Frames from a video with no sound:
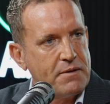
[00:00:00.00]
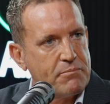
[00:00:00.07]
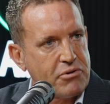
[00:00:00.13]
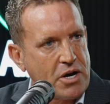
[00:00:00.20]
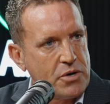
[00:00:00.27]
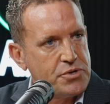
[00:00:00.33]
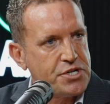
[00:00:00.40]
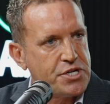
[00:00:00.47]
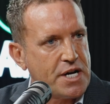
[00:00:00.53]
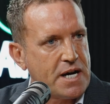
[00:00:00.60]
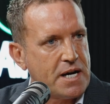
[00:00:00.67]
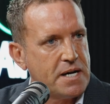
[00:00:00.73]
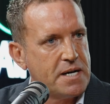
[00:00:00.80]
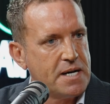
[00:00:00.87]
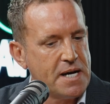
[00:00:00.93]
the
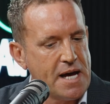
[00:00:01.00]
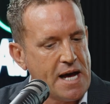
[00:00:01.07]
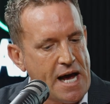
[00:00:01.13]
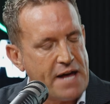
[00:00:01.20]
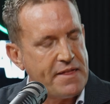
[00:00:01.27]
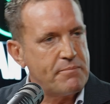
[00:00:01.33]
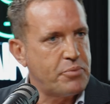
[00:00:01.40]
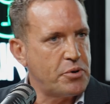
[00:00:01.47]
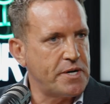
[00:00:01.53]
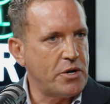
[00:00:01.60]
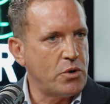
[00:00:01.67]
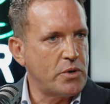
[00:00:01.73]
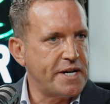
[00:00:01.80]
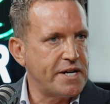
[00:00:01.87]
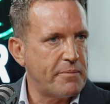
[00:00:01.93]
brochure, and then putting it
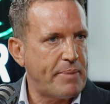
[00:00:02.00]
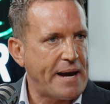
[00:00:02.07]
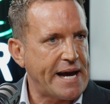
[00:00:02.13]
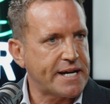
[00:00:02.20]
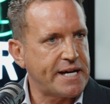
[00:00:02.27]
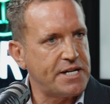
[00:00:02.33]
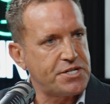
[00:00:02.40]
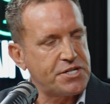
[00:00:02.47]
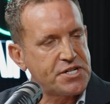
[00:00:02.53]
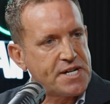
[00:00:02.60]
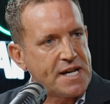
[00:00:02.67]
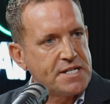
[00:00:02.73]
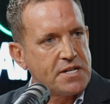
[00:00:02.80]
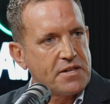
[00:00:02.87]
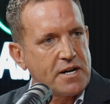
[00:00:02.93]
all in a package to
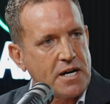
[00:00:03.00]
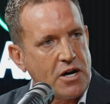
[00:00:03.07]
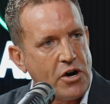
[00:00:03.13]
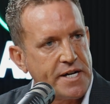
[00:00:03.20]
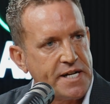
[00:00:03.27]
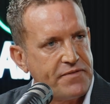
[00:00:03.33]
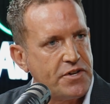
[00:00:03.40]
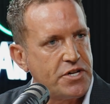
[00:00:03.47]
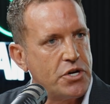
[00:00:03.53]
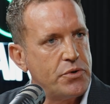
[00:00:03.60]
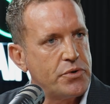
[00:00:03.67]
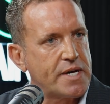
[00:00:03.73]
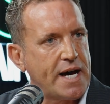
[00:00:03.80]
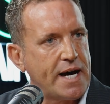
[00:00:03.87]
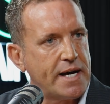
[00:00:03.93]
send to the client in the
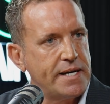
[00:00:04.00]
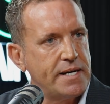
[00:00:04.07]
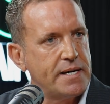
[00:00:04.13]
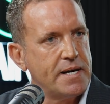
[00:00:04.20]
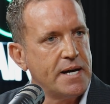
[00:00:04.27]
UK.